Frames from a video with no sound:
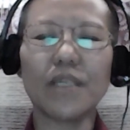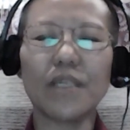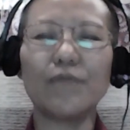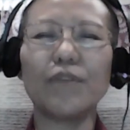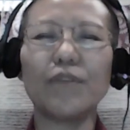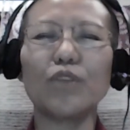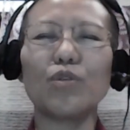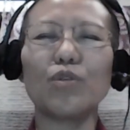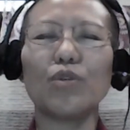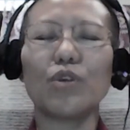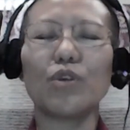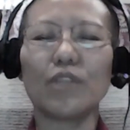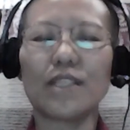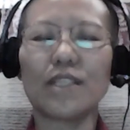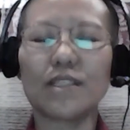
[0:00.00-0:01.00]
Even though
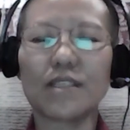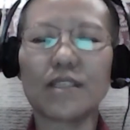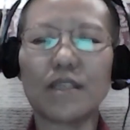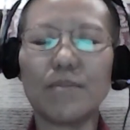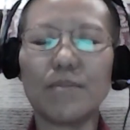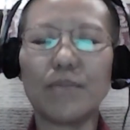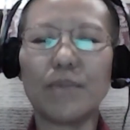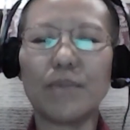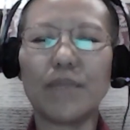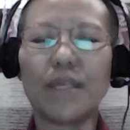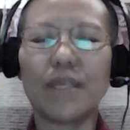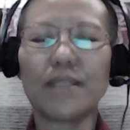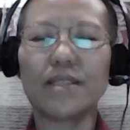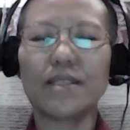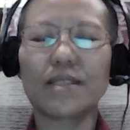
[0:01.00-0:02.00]
all these are
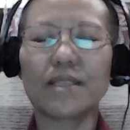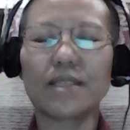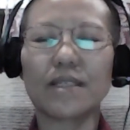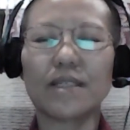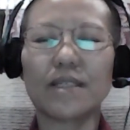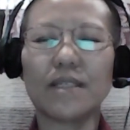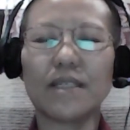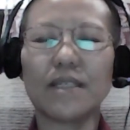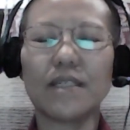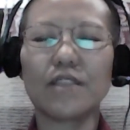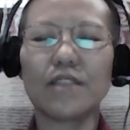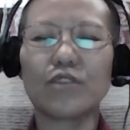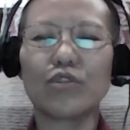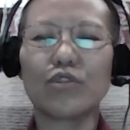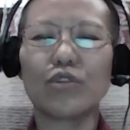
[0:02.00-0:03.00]
impermanence,
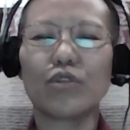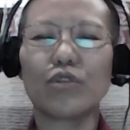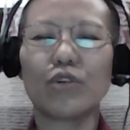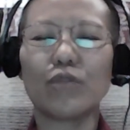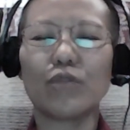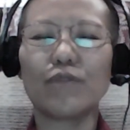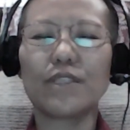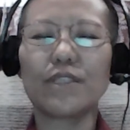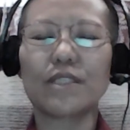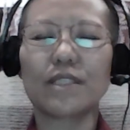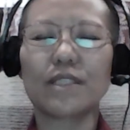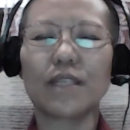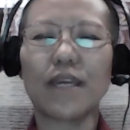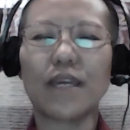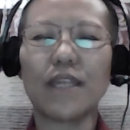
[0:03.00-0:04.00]
it is not
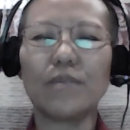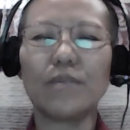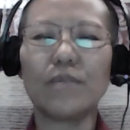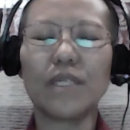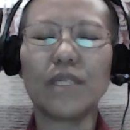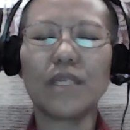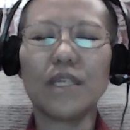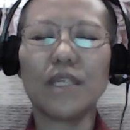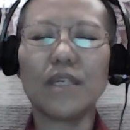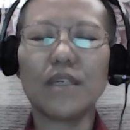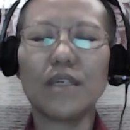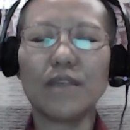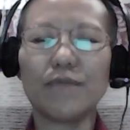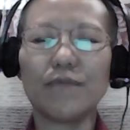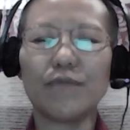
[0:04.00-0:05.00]
always the enemy.
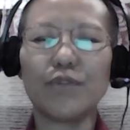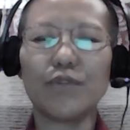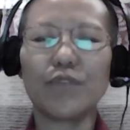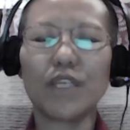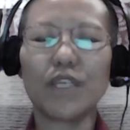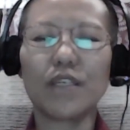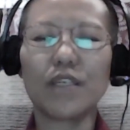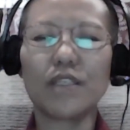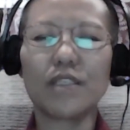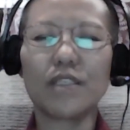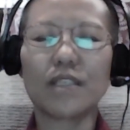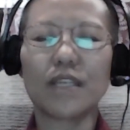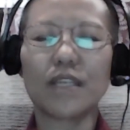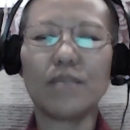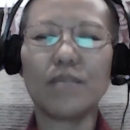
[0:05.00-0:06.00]
If you think it
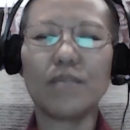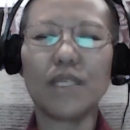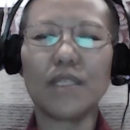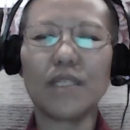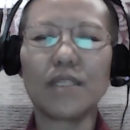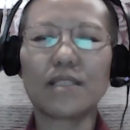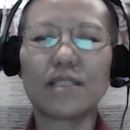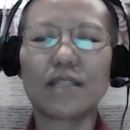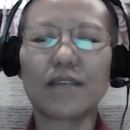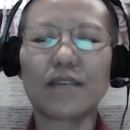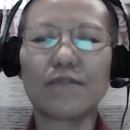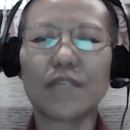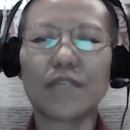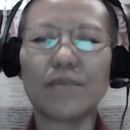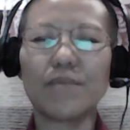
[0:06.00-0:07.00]
is enemy in this
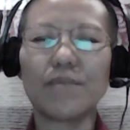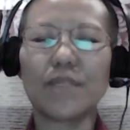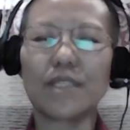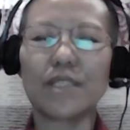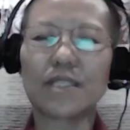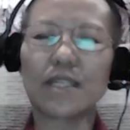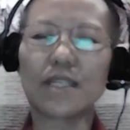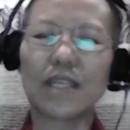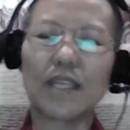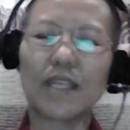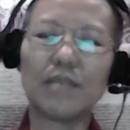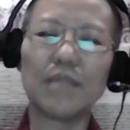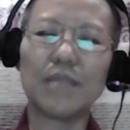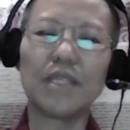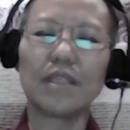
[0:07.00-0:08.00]
lifetime, it is an
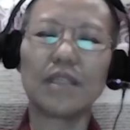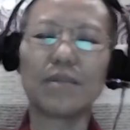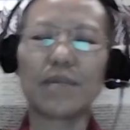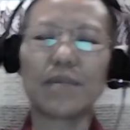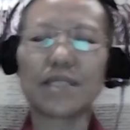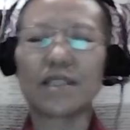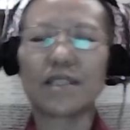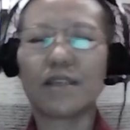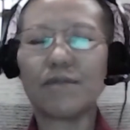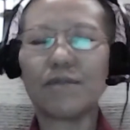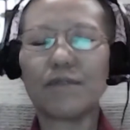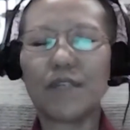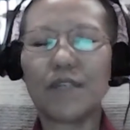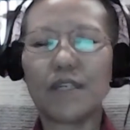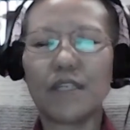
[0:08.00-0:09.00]
enemy in the past
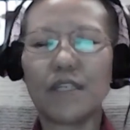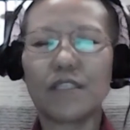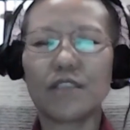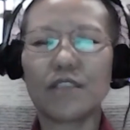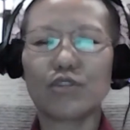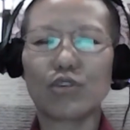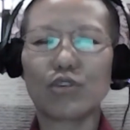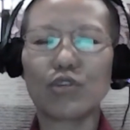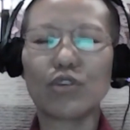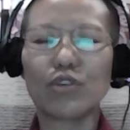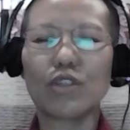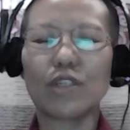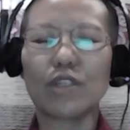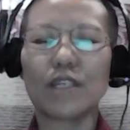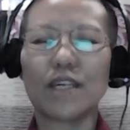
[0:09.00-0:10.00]
life. It is not,
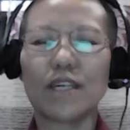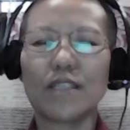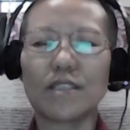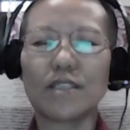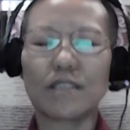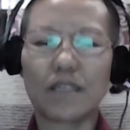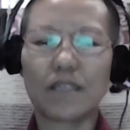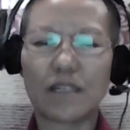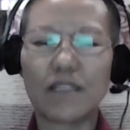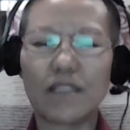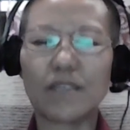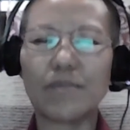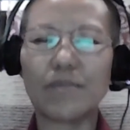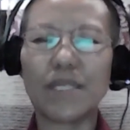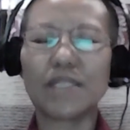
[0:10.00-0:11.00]
as
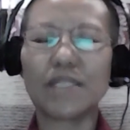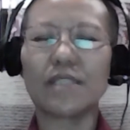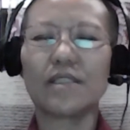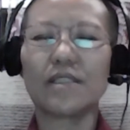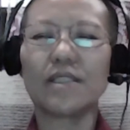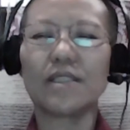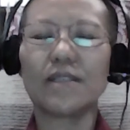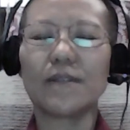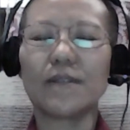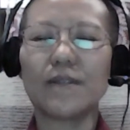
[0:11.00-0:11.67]
earlier mentioned,